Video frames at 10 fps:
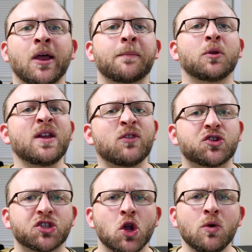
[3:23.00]
Now, I believe
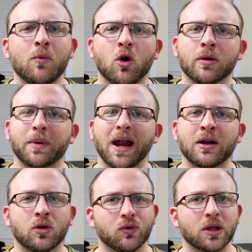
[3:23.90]
there's two more, but I
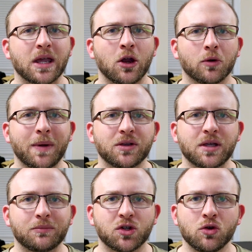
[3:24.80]
don't really hear about
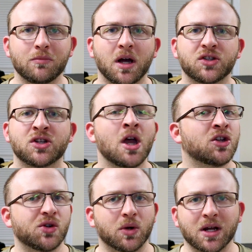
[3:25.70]
them too much,
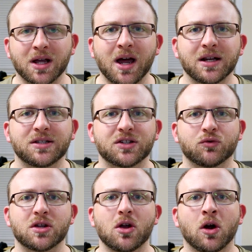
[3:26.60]
so we're gonna kind of
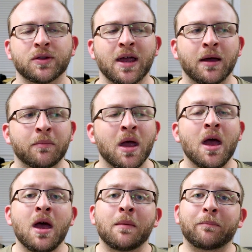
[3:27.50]
disregard them.
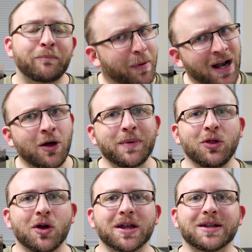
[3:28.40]
But I'll be
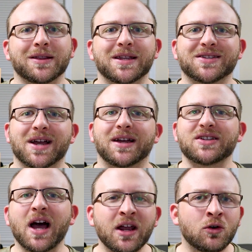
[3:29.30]
looking into these
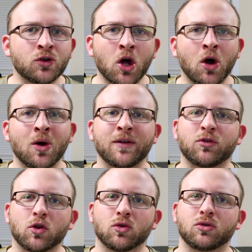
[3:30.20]
guys. I don't know if
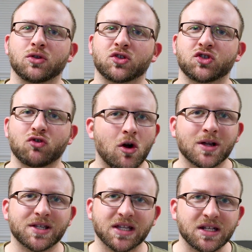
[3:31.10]
they're the
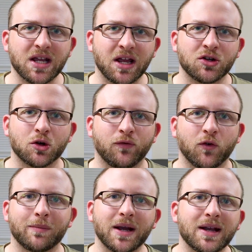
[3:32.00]
strongest contender
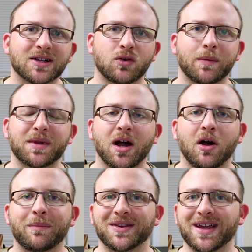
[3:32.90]
for my next
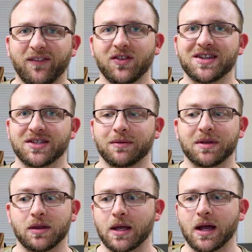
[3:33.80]
reptile, but definitely
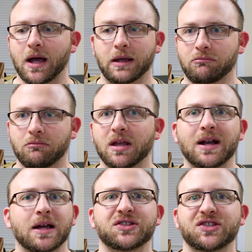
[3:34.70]
something that I
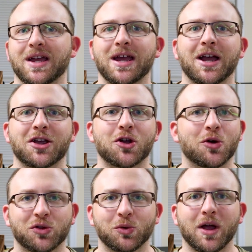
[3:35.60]
cannot say I can
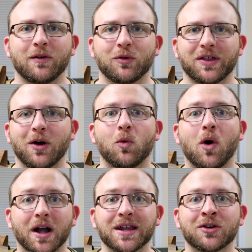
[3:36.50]
go through life without
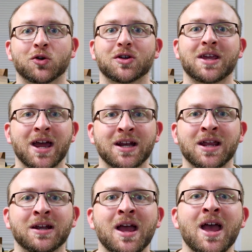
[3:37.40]
wanting or
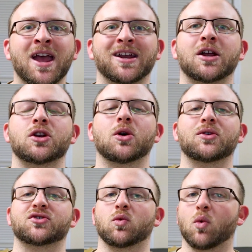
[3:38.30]
getting. And I know
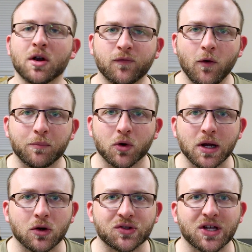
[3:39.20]
there's a wonderful
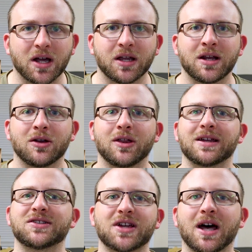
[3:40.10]
breeder, Zion Hill
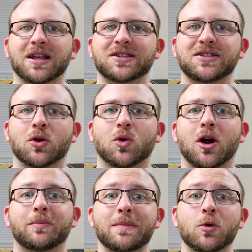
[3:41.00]
Exotics, near where
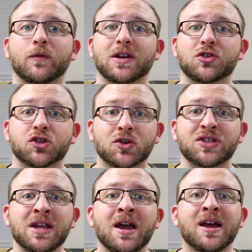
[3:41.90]
I'll be moving in
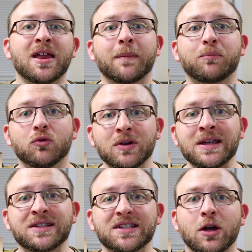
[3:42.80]
Jersey, that
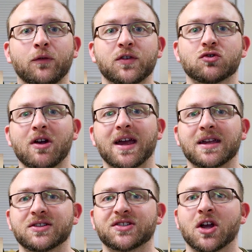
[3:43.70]
breeds sailfin
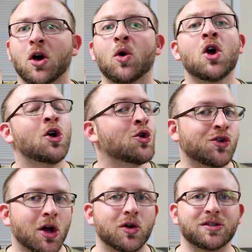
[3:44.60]
dragons. So who
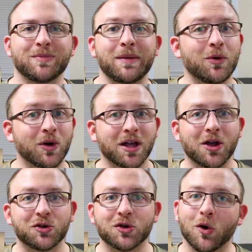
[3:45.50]
knows? Maybe when I
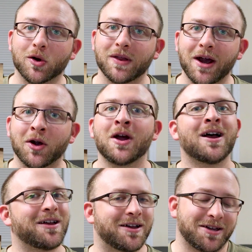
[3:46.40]
go tour there,
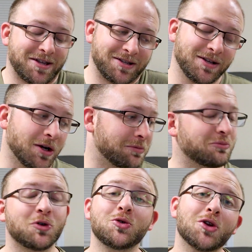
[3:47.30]
you know,
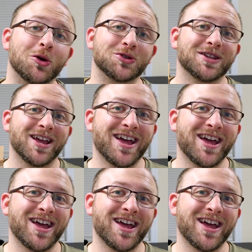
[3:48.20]
who knows?